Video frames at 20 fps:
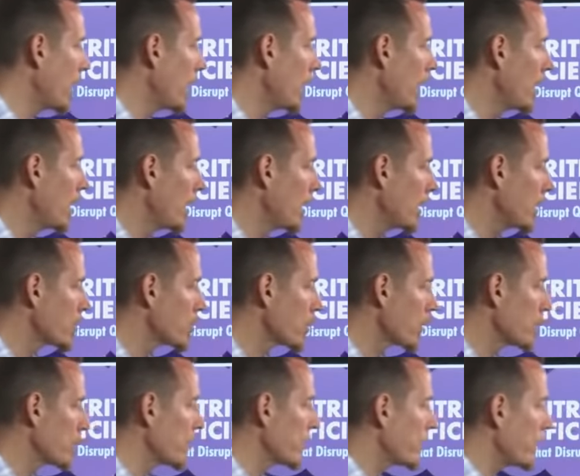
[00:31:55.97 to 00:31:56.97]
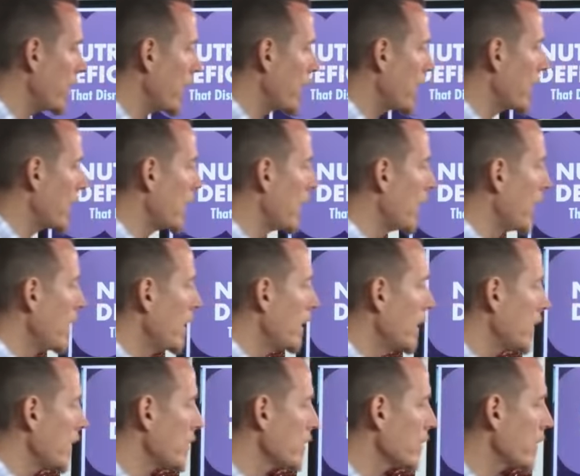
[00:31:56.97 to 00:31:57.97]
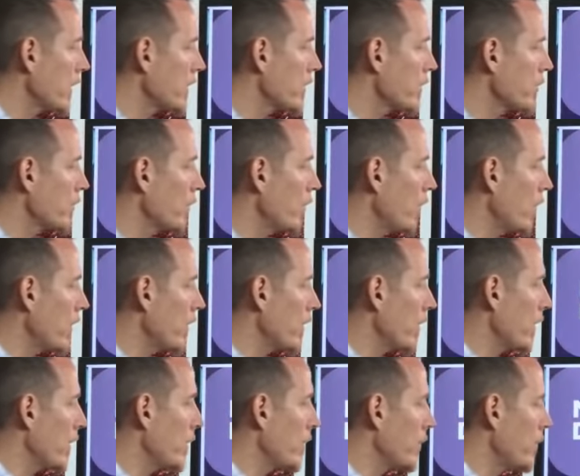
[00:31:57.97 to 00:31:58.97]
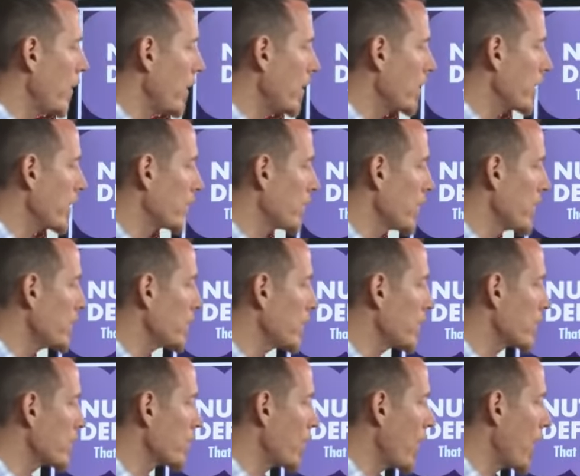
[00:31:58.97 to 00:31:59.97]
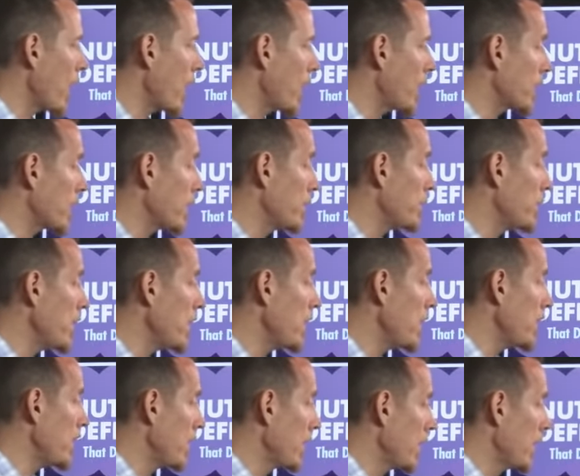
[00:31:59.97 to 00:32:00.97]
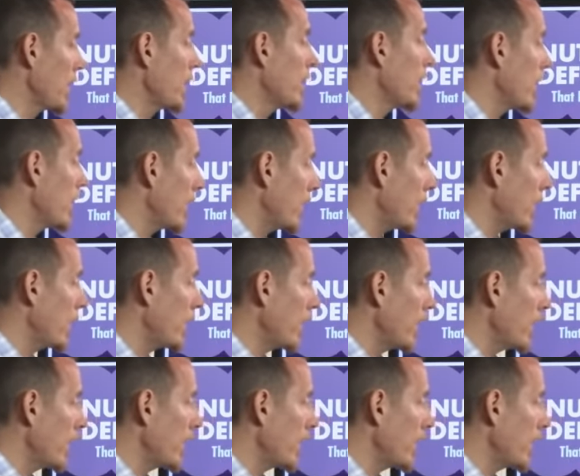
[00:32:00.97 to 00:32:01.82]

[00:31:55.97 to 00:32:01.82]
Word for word: in tryptophan, and so that's one of the one of the reasons why it can be uh, a, a